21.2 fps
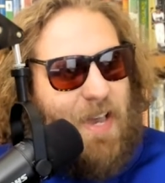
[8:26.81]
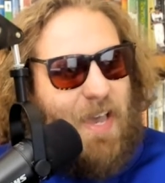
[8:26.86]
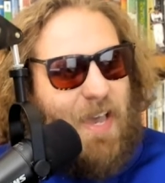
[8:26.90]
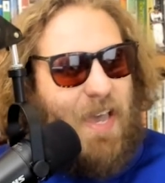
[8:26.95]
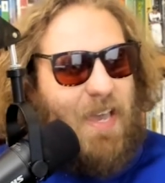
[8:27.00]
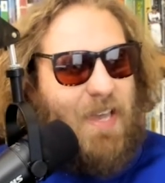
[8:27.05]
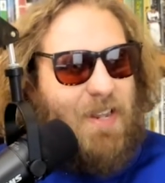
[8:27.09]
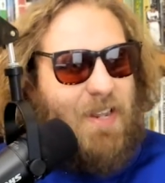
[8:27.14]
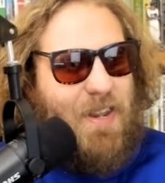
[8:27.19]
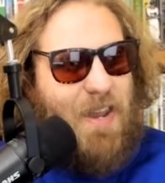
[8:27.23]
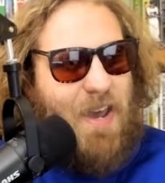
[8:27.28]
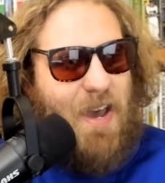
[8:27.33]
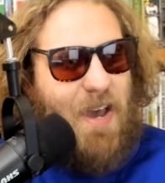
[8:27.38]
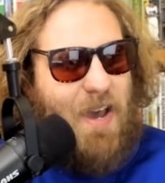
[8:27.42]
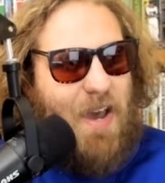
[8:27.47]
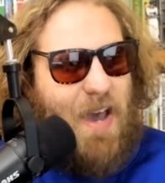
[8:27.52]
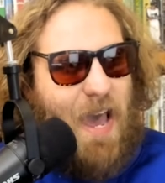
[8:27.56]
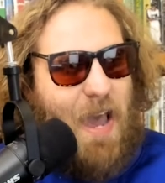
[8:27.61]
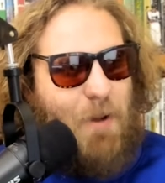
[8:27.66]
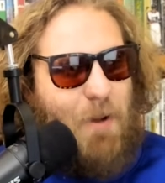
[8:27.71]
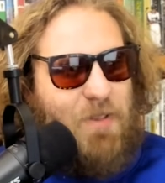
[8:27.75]
and
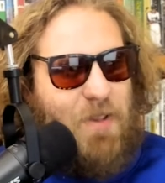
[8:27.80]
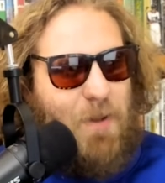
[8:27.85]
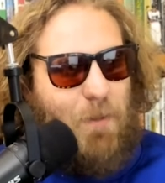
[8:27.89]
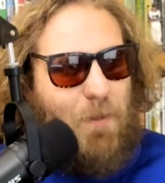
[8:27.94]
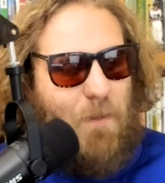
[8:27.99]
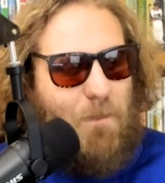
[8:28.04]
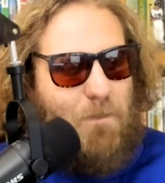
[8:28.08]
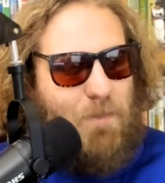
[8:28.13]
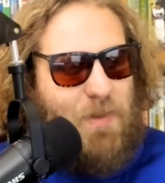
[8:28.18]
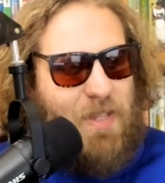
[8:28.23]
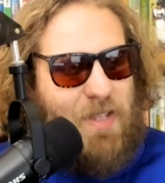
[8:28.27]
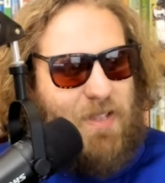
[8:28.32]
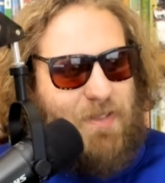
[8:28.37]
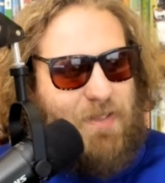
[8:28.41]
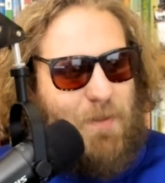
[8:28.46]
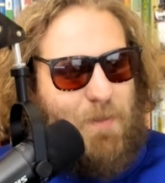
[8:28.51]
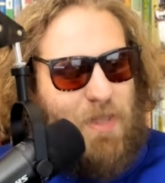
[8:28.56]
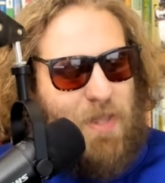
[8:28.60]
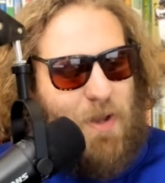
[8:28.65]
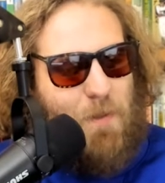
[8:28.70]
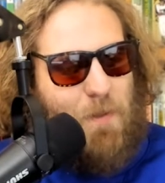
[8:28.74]
I was able to beat
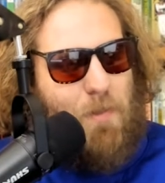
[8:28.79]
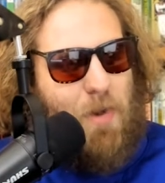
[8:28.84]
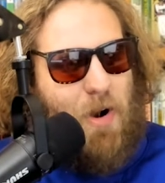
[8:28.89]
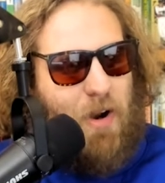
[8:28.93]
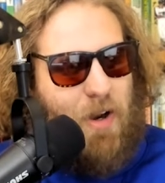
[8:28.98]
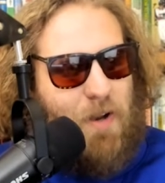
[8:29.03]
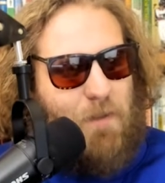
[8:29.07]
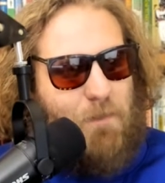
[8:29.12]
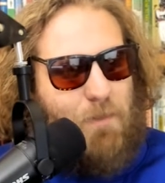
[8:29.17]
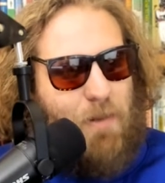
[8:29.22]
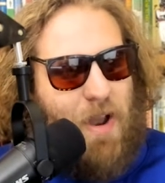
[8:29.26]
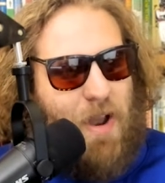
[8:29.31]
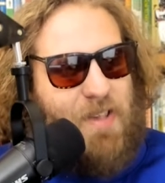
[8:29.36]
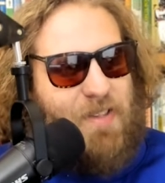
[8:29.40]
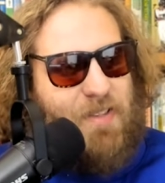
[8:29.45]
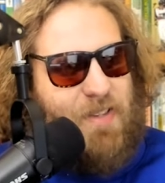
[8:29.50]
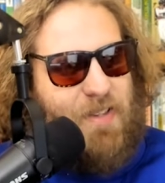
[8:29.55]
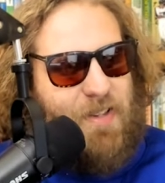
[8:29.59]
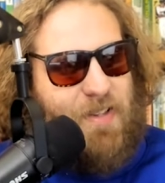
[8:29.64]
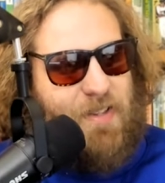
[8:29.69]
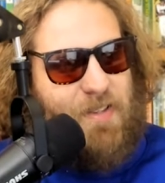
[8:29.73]
some of their market
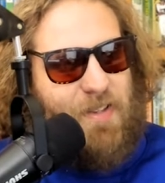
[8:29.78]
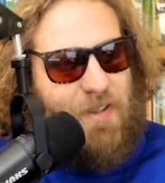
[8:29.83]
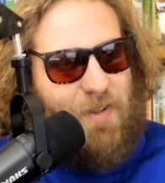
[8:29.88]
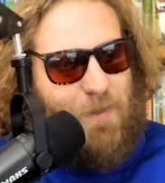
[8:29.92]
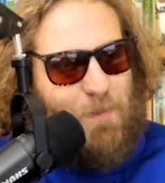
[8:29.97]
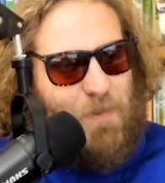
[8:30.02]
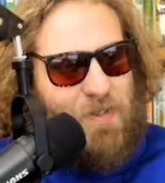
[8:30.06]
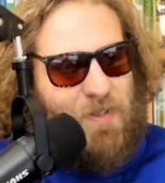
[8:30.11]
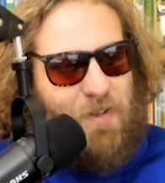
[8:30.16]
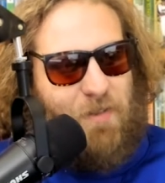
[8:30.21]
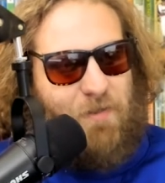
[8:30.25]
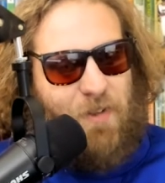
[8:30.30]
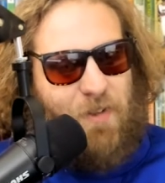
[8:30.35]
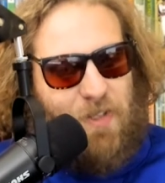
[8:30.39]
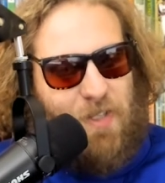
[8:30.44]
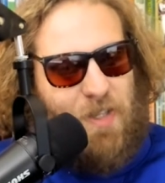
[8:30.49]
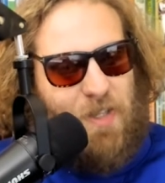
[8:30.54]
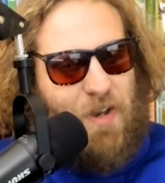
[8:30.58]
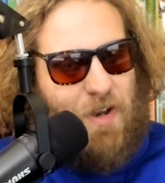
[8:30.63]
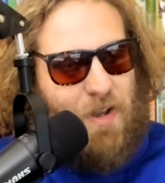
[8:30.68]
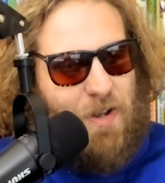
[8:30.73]
prices,
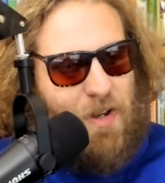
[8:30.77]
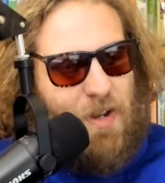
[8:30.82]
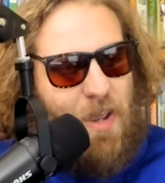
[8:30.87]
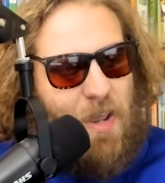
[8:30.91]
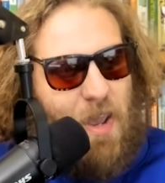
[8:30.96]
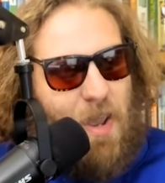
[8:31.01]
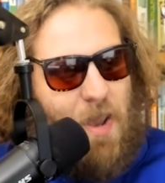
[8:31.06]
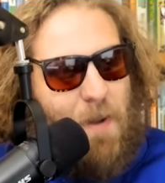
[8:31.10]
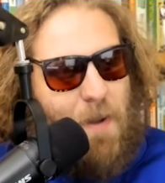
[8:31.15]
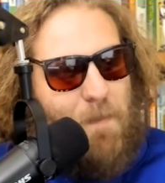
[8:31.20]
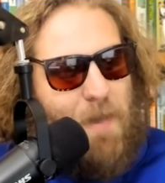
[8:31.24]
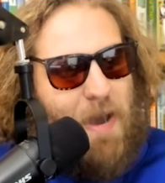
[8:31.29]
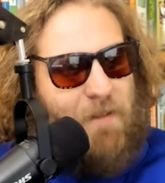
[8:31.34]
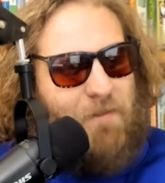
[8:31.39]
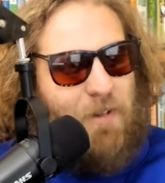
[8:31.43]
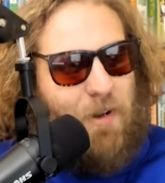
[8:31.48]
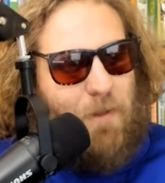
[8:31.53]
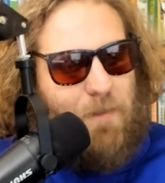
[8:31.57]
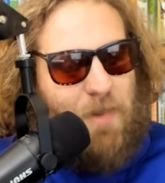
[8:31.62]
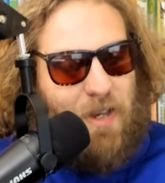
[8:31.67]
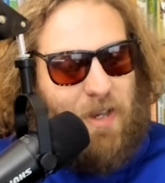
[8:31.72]
specifically on
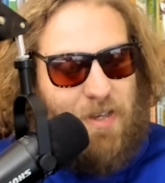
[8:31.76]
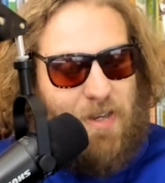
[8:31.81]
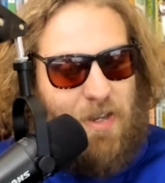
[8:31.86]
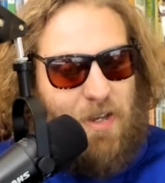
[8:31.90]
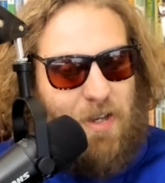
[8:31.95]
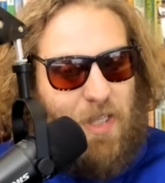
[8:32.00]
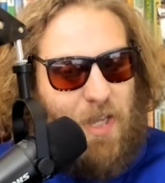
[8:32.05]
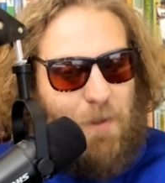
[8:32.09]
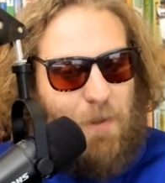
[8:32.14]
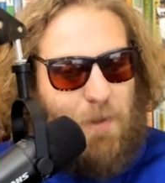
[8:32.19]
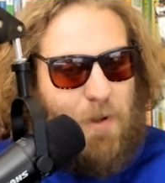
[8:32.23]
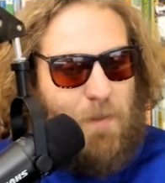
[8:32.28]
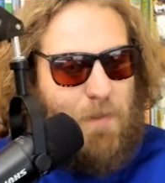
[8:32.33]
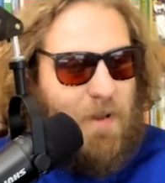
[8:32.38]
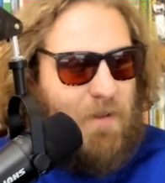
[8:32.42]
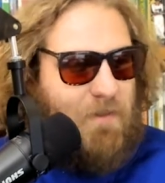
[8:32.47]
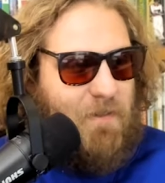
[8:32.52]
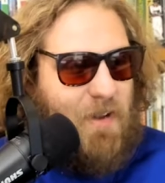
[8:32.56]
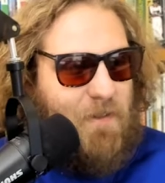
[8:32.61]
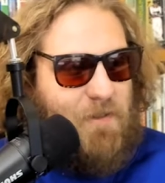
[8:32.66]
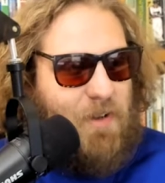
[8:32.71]
Maverick McNeely, one of my
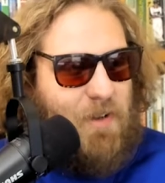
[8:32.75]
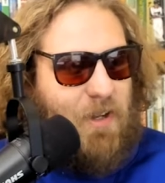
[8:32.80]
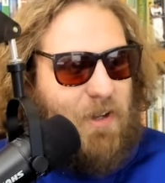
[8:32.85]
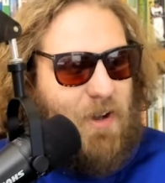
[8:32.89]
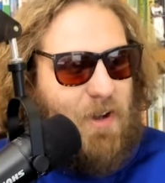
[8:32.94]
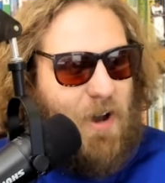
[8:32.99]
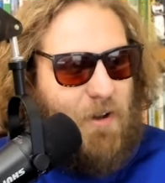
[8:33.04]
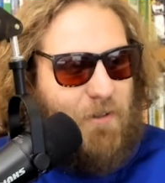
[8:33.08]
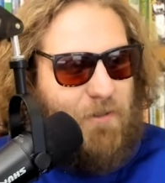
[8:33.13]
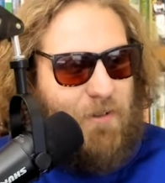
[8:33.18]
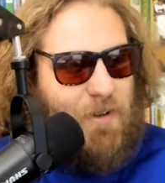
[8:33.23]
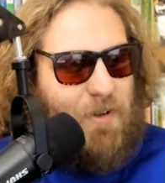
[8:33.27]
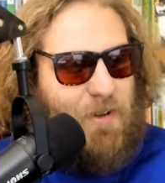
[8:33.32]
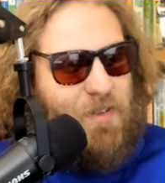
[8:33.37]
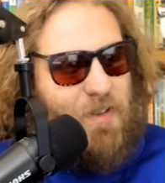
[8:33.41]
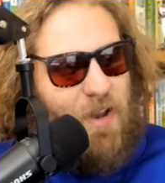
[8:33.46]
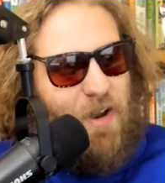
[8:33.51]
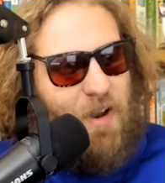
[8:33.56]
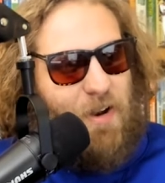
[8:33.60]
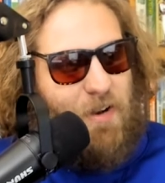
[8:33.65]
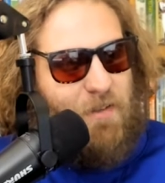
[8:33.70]
favorite golfers,
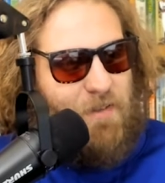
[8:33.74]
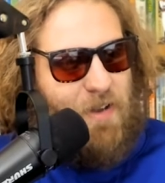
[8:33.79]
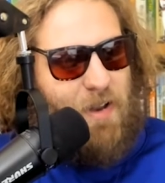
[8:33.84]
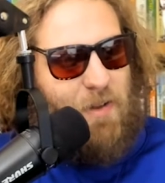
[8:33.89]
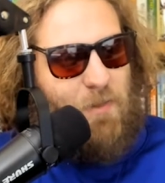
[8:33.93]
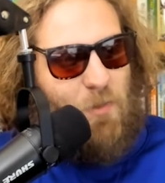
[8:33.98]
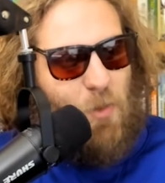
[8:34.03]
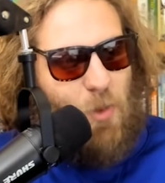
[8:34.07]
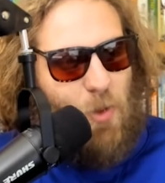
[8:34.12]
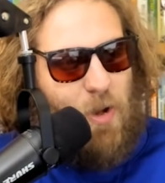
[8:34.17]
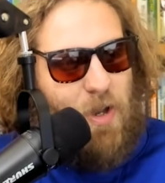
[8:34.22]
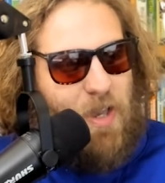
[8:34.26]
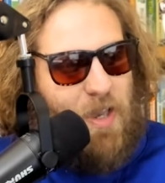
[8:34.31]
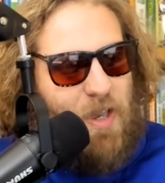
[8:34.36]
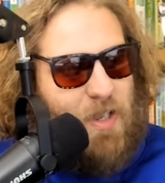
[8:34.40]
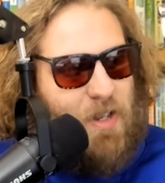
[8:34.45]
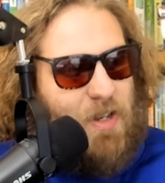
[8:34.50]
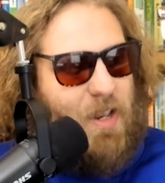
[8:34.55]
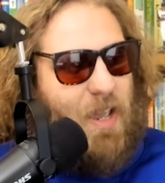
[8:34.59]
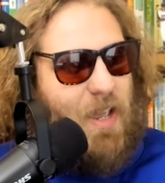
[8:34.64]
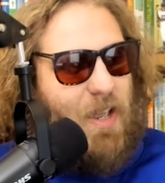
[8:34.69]
Eric Van
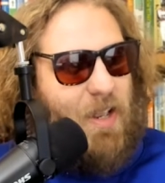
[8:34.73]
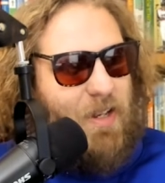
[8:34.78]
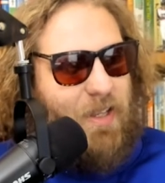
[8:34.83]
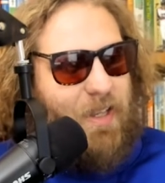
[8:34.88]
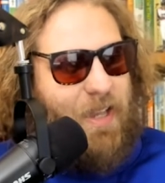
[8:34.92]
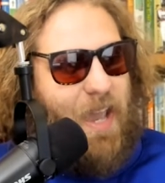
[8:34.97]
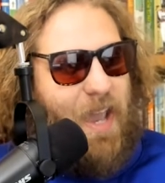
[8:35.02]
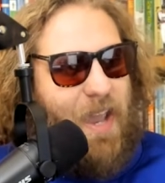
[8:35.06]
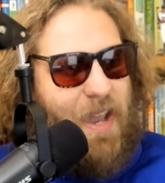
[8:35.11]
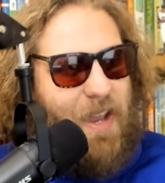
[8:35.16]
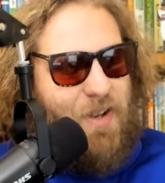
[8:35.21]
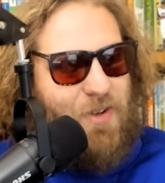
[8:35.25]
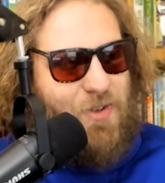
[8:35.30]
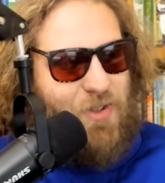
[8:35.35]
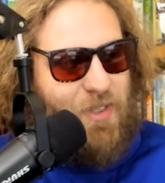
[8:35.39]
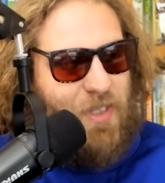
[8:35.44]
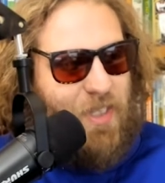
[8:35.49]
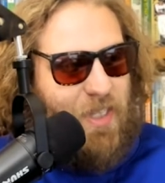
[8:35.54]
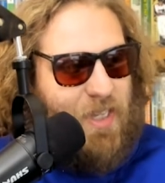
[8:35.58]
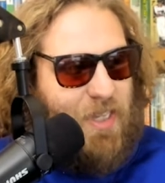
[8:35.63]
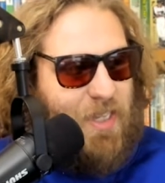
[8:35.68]
Rooyen, and KH
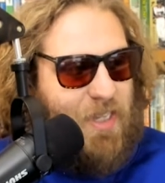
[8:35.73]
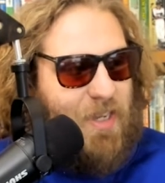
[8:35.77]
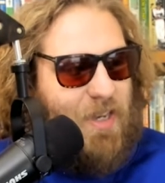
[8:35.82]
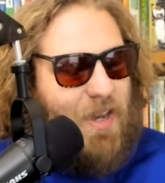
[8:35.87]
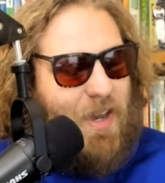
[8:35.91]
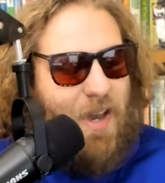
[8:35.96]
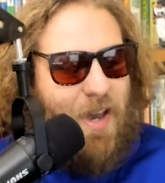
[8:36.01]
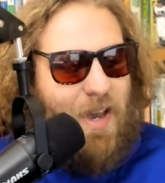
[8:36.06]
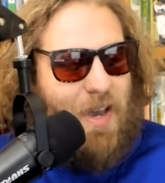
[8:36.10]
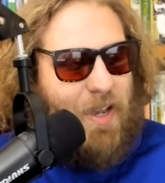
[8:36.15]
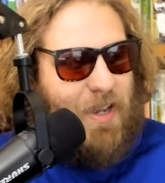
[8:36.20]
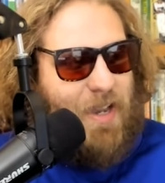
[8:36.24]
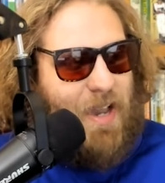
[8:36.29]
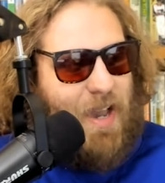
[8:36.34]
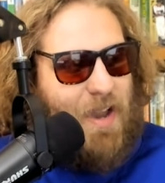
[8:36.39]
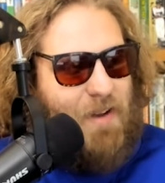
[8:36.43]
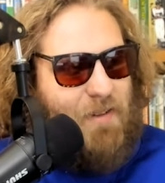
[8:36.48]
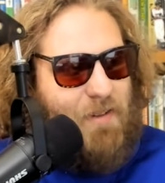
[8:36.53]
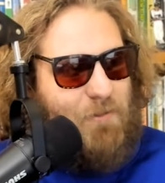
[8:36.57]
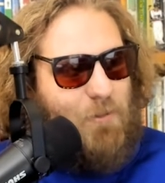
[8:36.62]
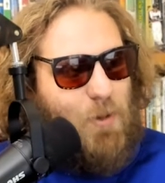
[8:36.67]
Lee,
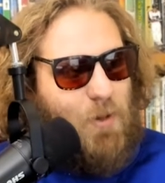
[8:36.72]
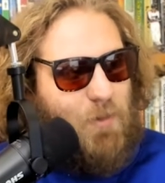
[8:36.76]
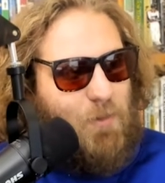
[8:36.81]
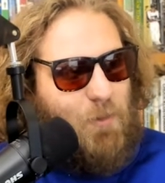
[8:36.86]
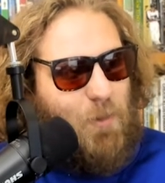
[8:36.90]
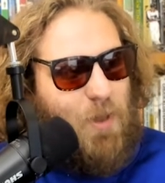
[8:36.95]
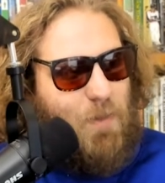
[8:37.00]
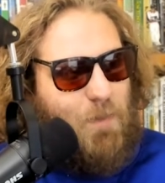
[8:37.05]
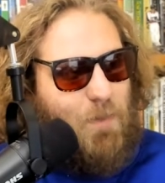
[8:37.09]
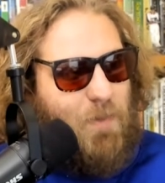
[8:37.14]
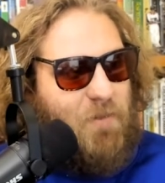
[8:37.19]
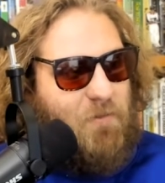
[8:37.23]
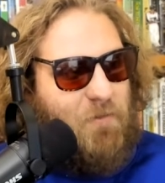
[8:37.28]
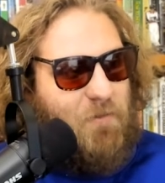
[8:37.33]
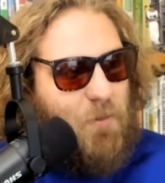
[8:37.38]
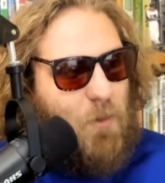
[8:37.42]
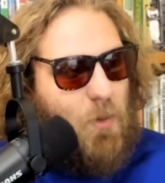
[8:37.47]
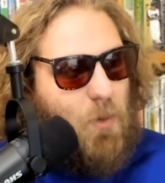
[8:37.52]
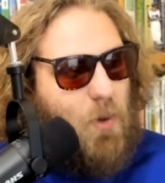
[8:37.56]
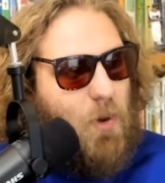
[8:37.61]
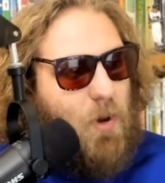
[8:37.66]
guy I've won with
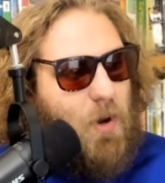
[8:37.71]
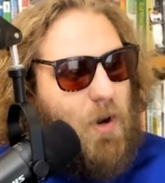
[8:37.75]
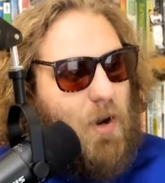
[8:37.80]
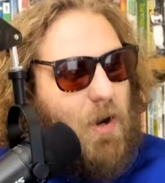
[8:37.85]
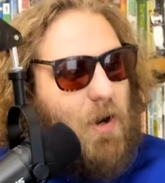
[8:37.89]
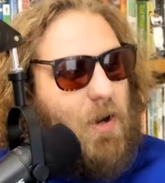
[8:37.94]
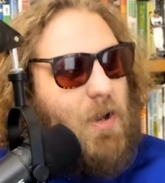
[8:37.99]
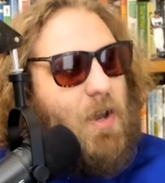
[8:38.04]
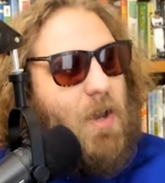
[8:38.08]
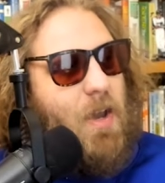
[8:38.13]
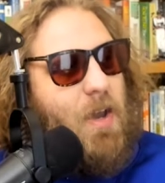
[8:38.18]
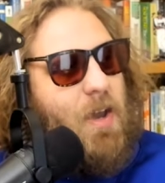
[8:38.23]
before.